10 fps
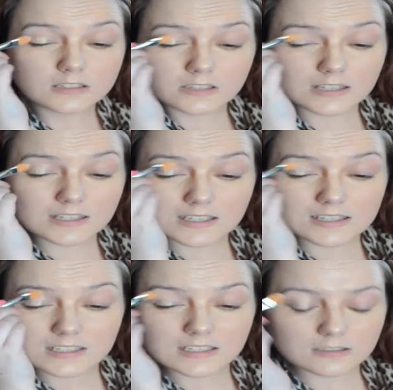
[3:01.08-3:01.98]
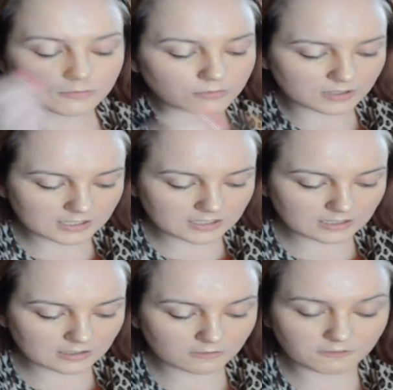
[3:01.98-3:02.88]
So this concealer is really
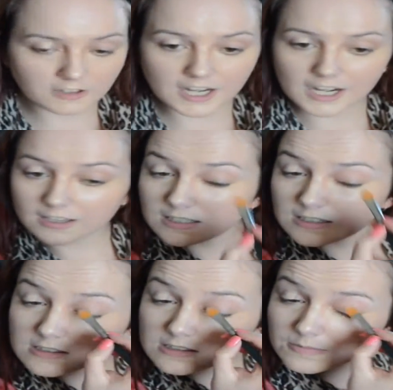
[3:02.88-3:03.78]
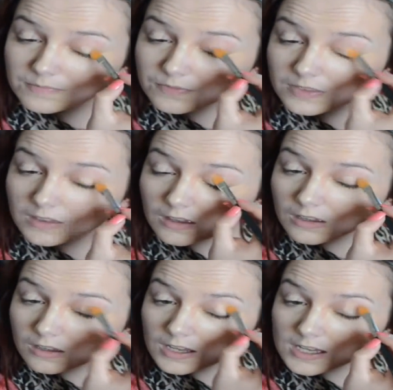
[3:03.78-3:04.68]
good for the eyelids.
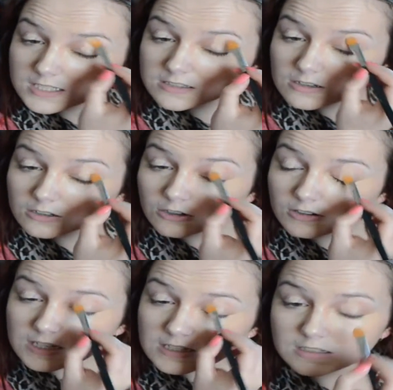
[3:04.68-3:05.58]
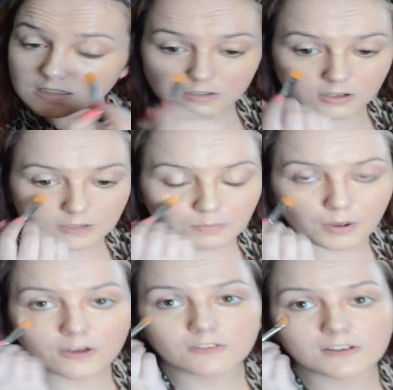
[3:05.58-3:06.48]
It does not crease, so it's
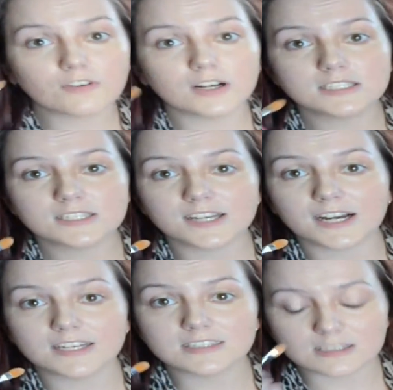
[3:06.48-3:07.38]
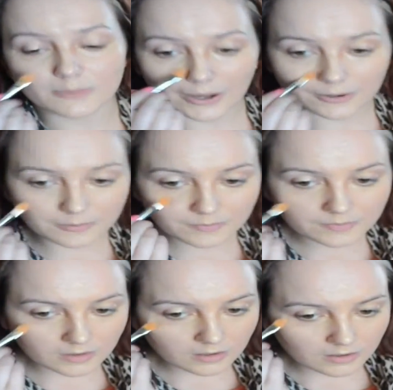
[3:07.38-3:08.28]
perfect for under the eyes as well.
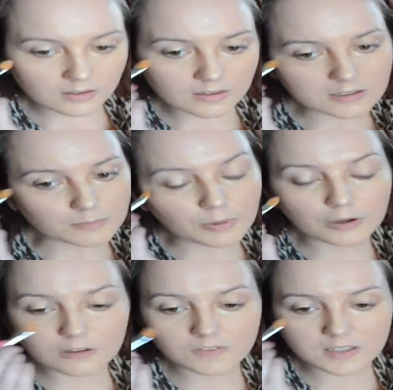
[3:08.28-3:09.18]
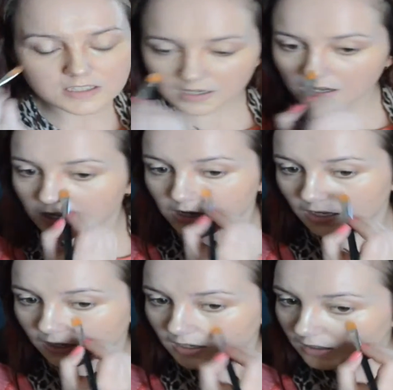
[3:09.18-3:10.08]
Perfect
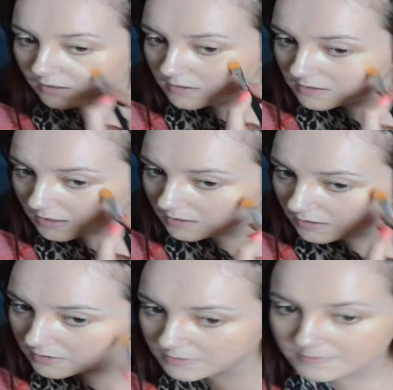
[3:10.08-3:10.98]
eye concealer.